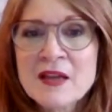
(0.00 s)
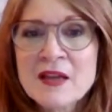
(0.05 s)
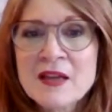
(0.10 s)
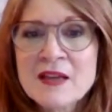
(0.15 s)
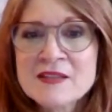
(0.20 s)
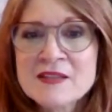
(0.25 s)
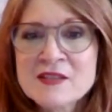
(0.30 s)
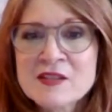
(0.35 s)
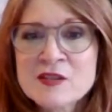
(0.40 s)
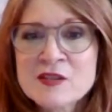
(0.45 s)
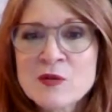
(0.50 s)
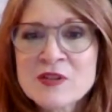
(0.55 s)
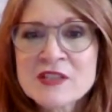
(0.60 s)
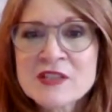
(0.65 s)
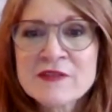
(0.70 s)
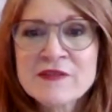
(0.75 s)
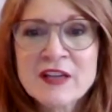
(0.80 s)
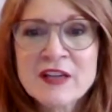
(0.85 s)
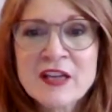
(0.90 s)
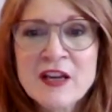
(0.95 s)
it's a
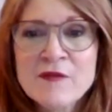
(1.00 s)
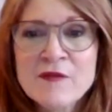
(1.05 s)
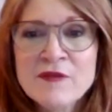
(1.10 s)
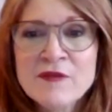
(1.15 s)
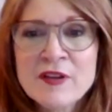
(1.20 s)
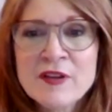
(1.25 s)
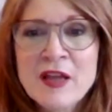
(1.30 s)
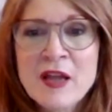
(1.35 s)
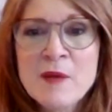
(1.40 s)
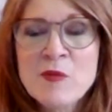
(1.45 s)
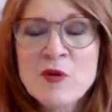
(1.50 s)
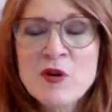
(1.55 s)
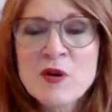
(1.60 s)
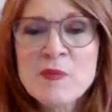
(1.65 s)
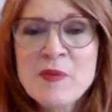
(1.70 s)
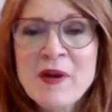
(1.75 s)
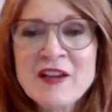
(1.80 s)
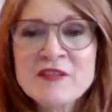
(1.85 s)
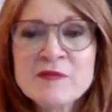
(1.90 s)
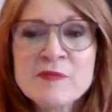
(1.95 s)
source of income for them or
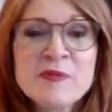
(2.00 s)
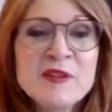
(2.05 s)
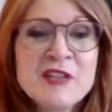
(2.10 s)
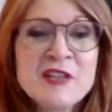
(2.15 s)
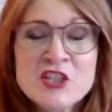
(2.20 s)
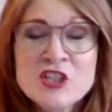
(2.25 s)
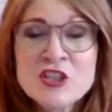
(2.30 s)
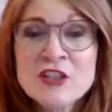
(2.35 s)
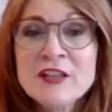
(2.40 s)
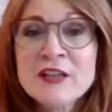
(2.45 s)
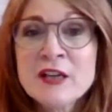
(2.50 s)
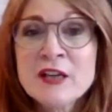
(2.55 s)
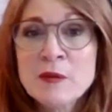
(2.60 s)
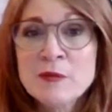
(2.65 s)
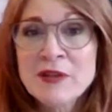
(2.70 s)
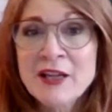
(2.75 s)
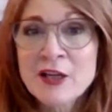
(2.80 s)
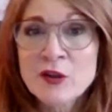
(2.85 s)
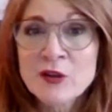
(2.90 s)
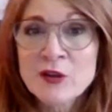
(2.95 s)
a potential
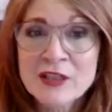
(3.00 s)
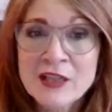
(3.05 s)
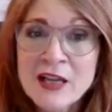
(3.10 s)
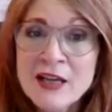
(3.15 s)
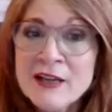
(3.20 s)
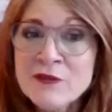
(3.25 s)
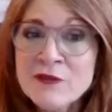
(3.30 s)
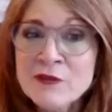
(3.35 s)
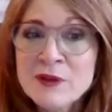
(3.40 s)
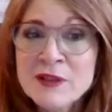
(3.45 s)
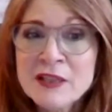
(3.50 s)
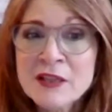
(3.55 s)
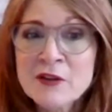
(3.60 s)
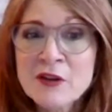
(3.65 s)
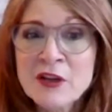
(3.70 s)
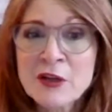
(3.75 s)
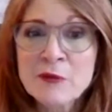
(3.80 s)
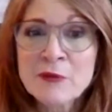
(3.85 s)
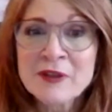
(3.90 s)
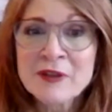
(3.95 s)
income later in life when
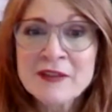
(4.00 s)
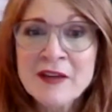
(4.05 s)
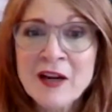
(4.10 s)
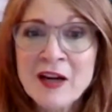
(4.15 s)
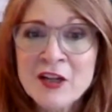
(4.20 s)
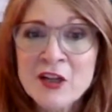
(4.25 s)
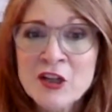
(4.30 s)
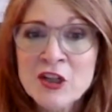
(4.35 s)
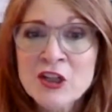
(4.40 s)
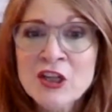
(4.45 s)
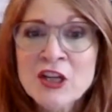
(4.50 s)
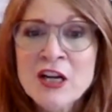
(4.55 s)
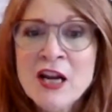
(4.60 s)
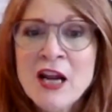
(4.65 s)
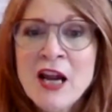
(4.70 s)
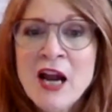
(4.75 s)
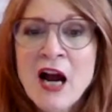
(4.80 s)
they're going to retire.